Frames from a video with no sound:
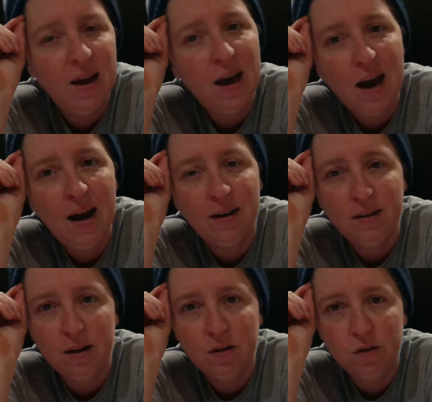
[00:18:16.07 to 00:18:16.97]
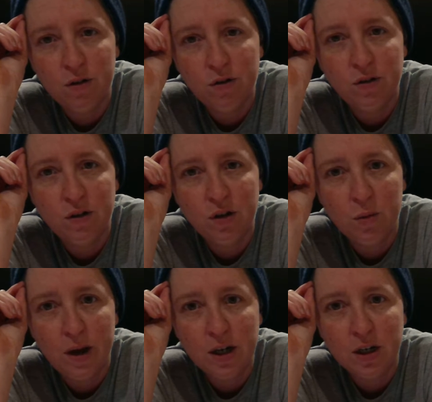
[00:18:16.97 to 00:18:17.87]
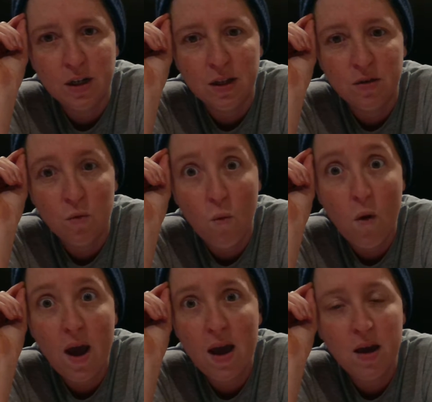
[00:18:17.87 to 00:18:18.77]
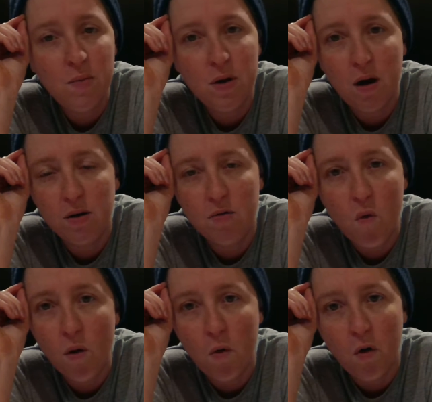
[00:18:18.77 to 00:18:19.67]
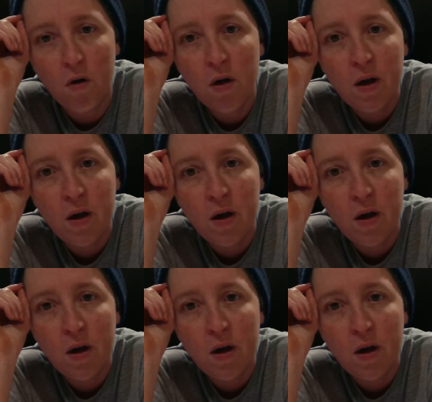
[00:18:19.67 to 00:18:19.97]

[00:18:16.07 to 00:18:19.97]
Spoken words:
act at a social situation that's way beyond normal,